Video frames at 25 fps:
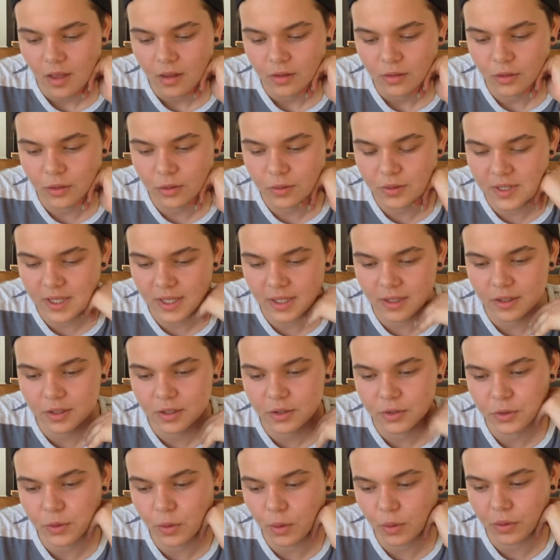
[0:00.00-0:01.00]
losing
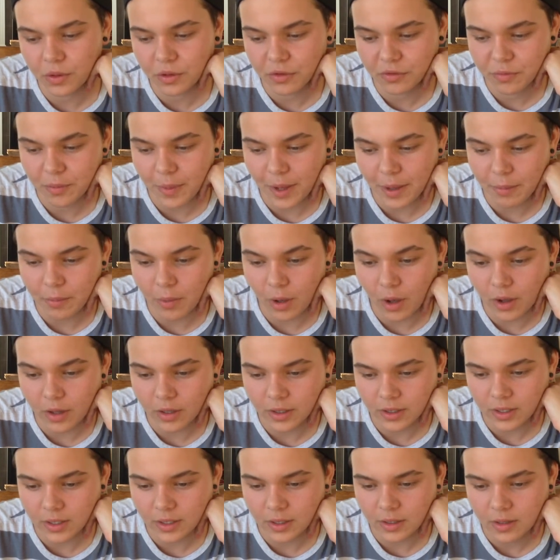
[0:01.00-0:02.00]
control of my
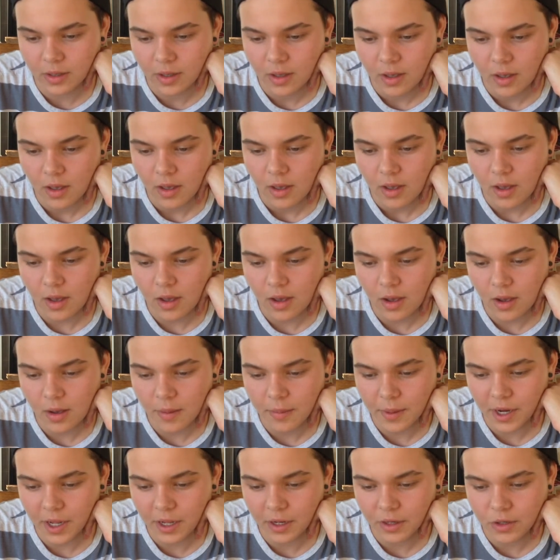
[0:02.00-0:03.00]
body.
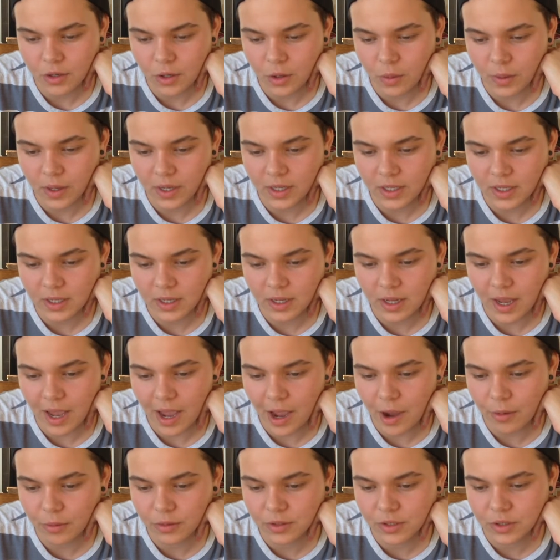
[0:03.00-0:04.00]
And I had no idea
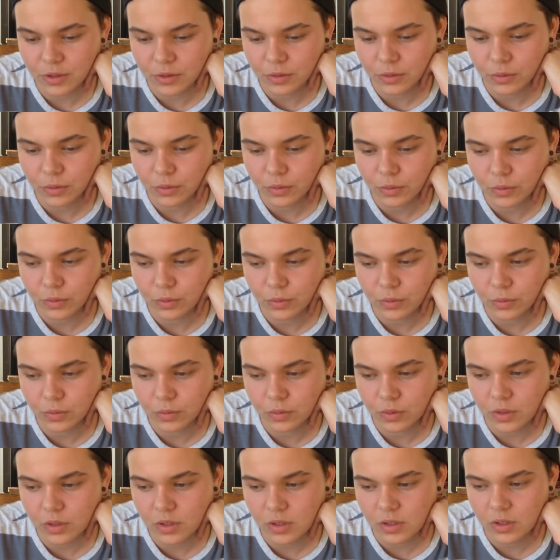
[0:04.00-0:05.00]
how to
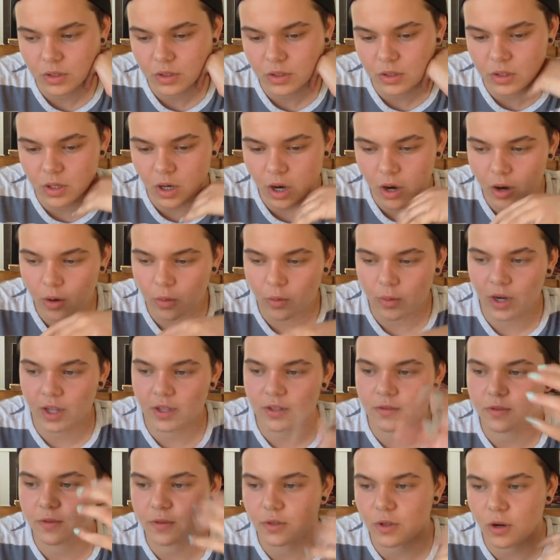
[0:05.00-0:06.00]
start. When
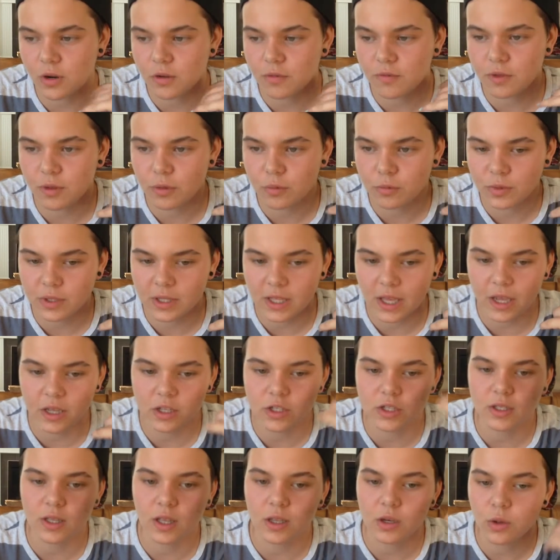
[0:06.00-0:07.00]
I started to feel really
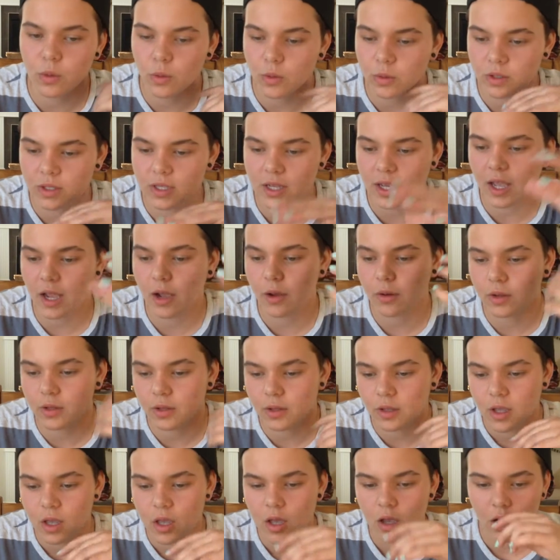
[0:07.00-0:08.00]
anxious, I had no idea how
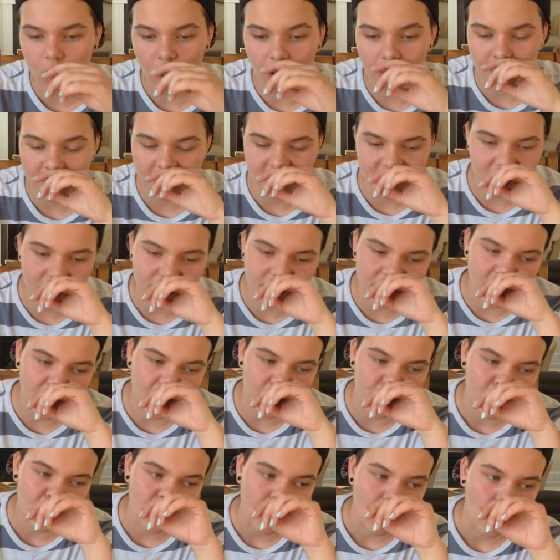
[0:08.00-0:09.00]
to calm myself
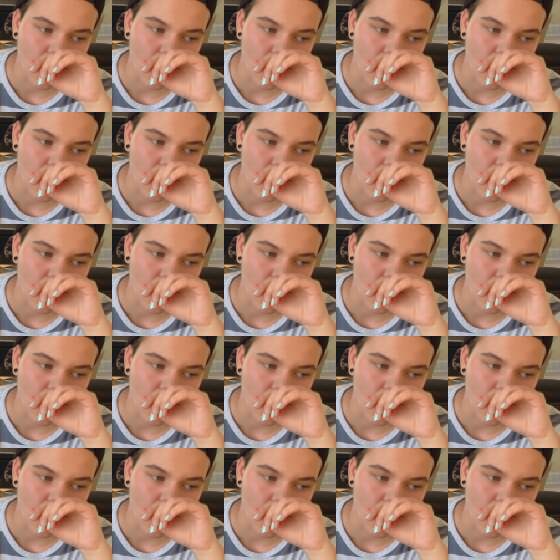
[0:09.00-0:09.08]
down,